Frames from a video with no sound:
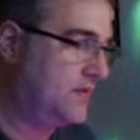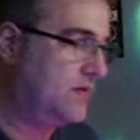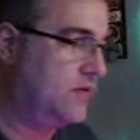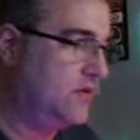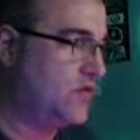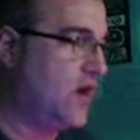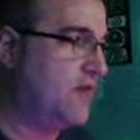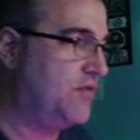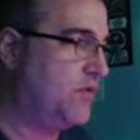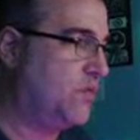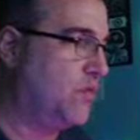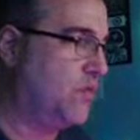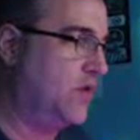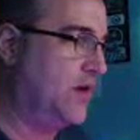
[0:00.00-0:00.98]
Driver
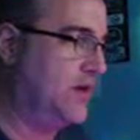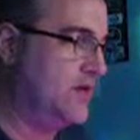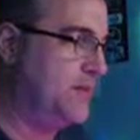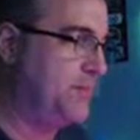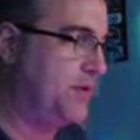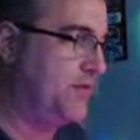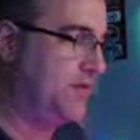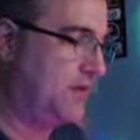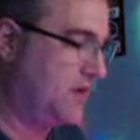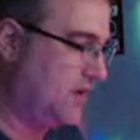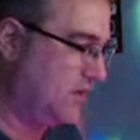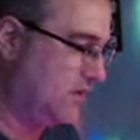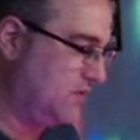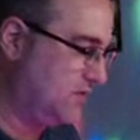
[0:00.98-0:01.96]
warnings, imperfect
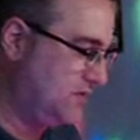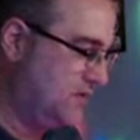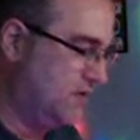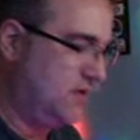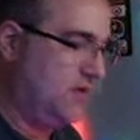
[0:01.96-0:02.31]
colors.